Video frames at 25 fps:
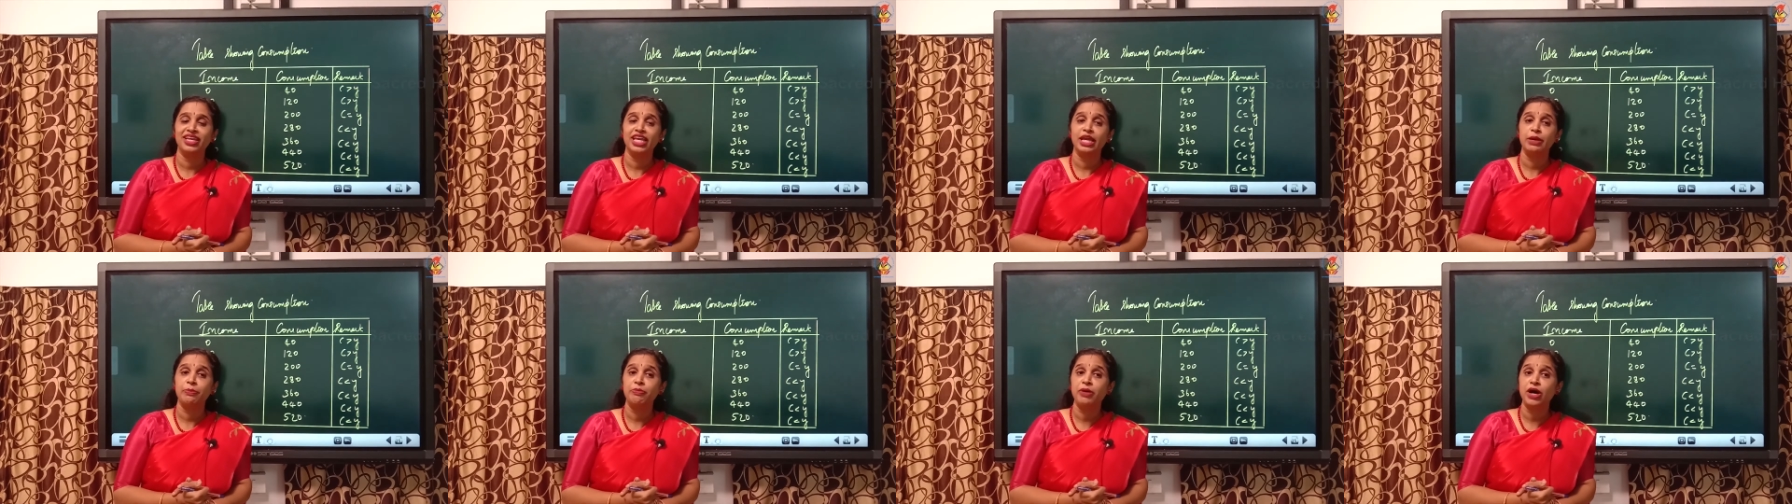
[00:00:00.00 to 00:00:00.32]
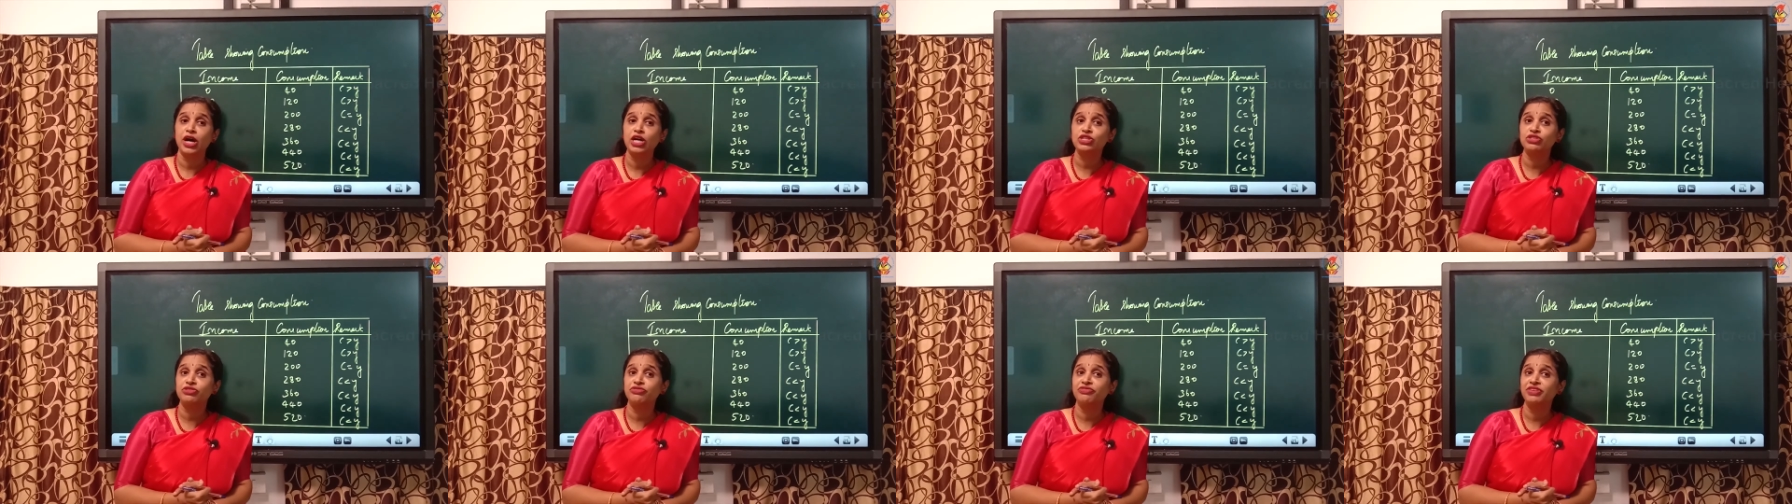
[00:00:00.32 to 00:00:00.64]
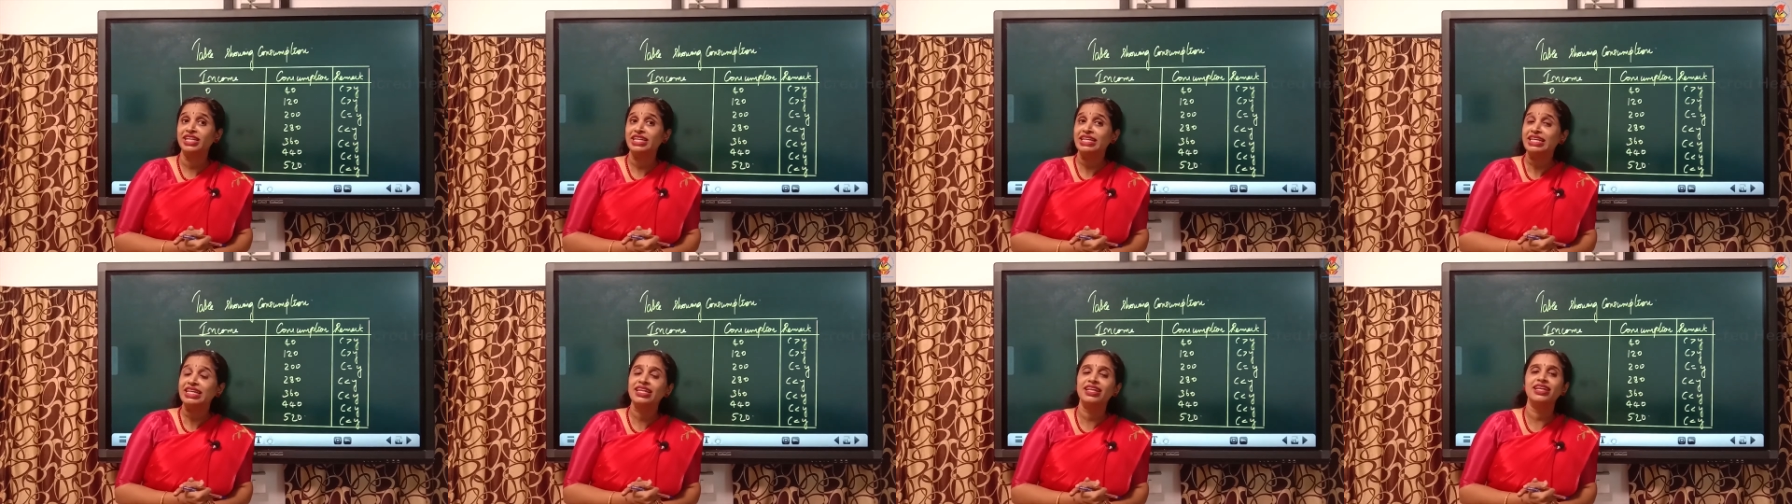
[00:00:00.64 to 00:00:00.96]
a part of
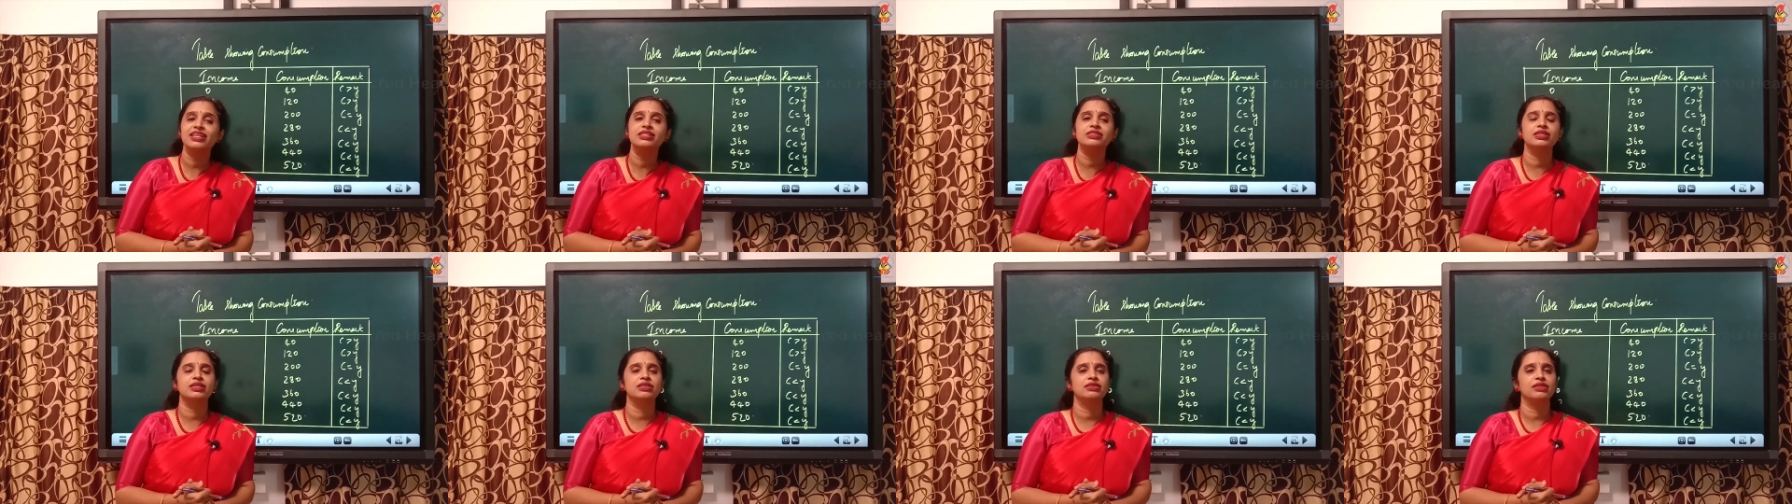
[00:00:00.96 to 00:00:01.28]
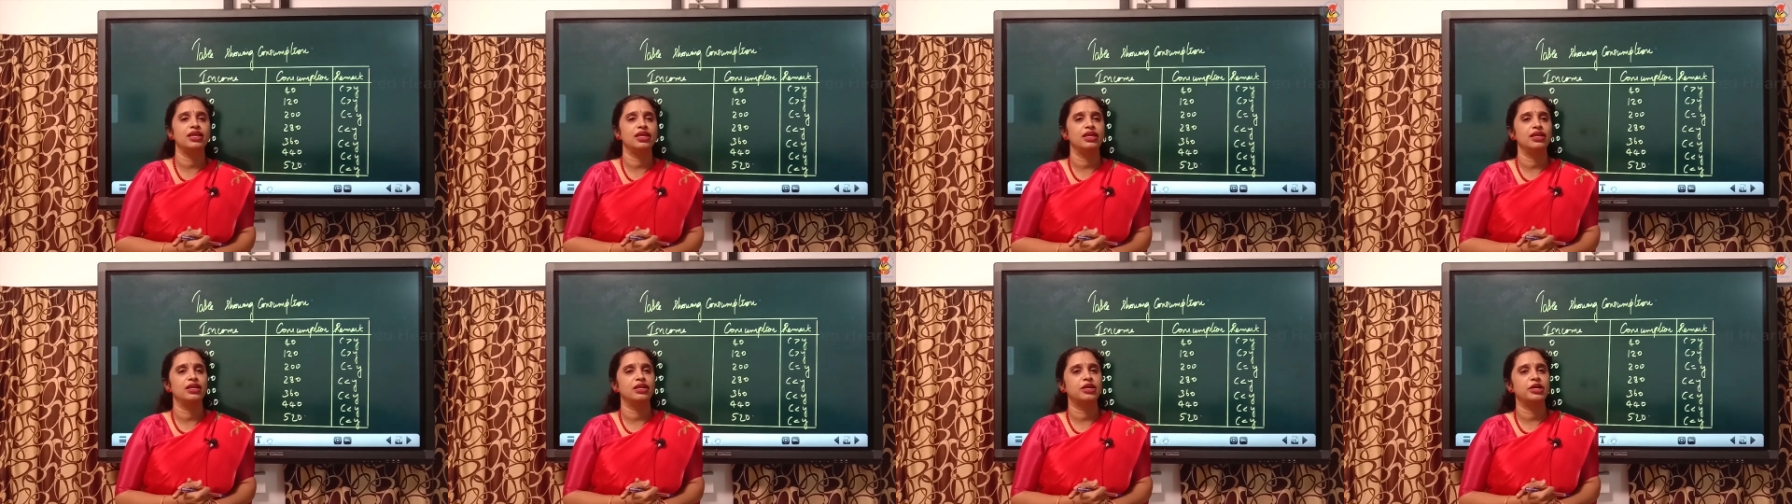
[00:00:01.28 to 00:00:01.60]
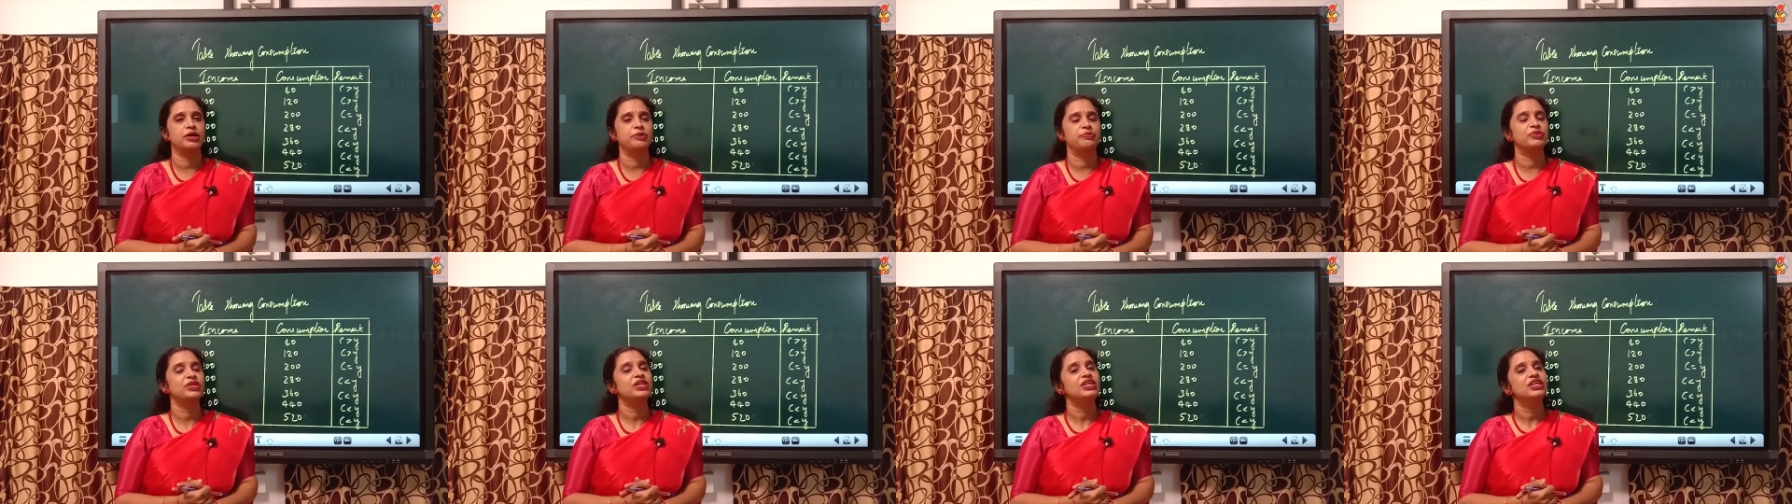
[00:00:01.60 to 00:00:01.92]
increase in the
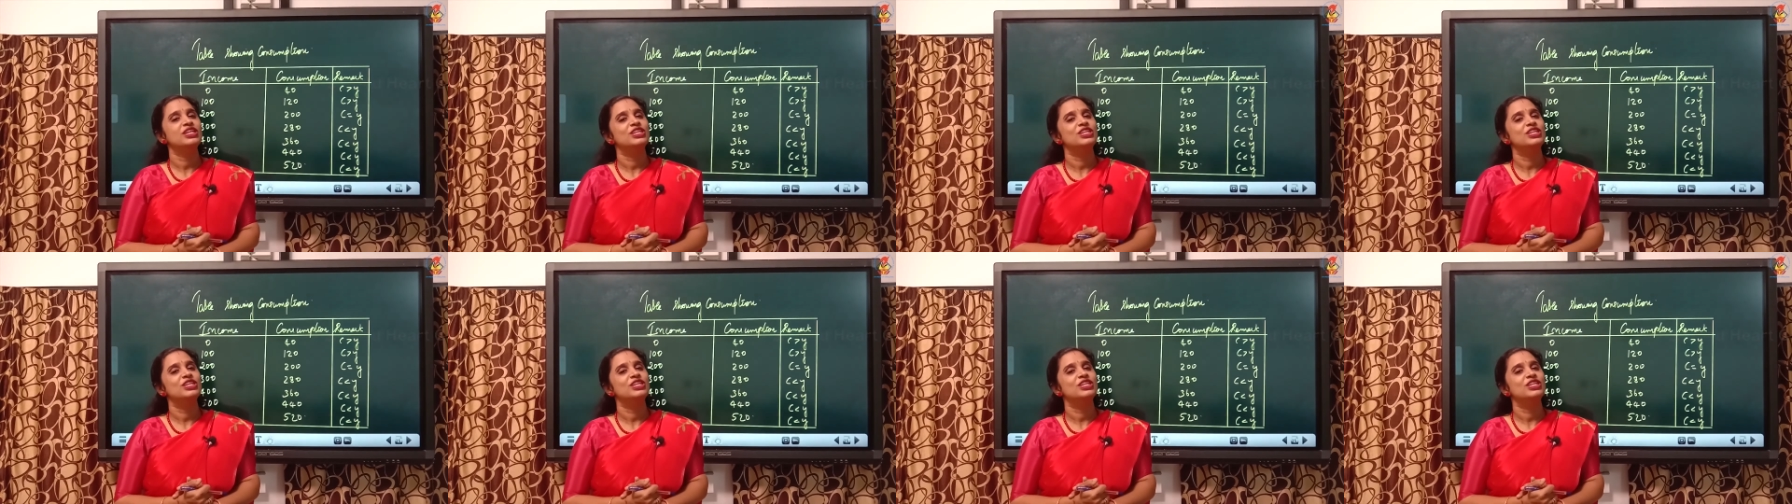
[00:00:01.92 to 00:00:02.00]
income